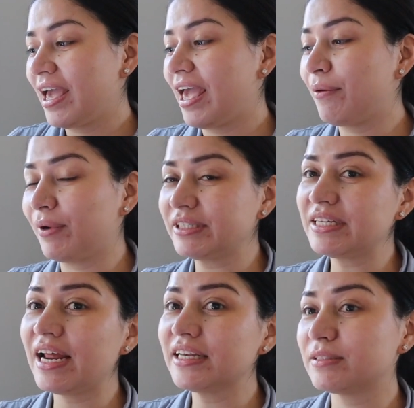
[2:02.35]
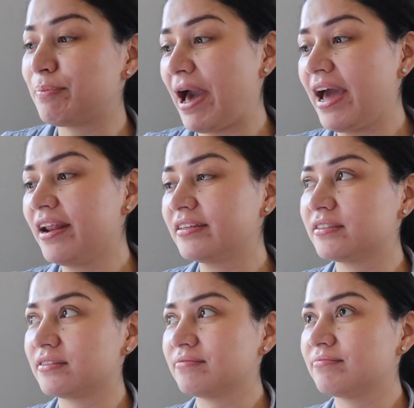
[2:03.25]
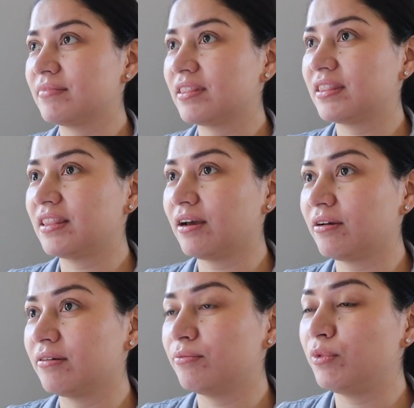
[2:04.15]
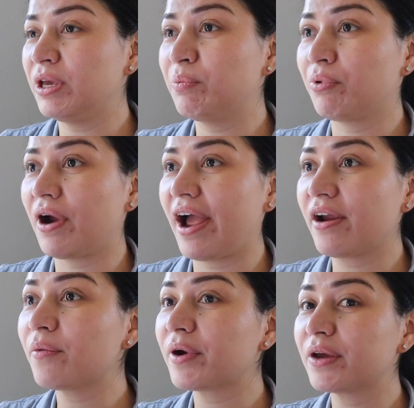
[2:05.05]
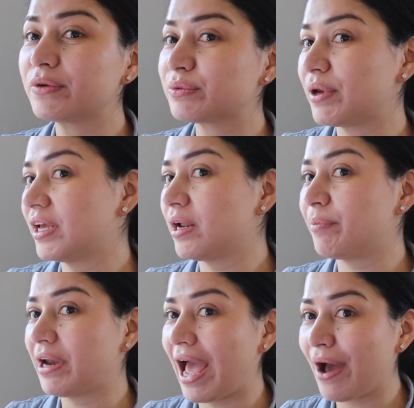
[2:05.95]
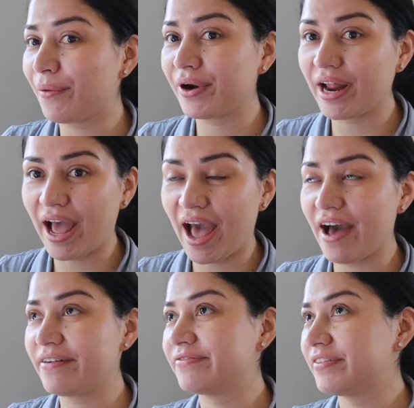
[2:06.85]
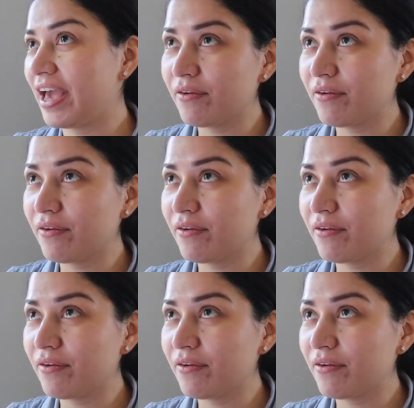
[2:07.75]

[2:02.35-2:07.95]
It wasn't as bad as the week prior where he was waking up an hour and a half,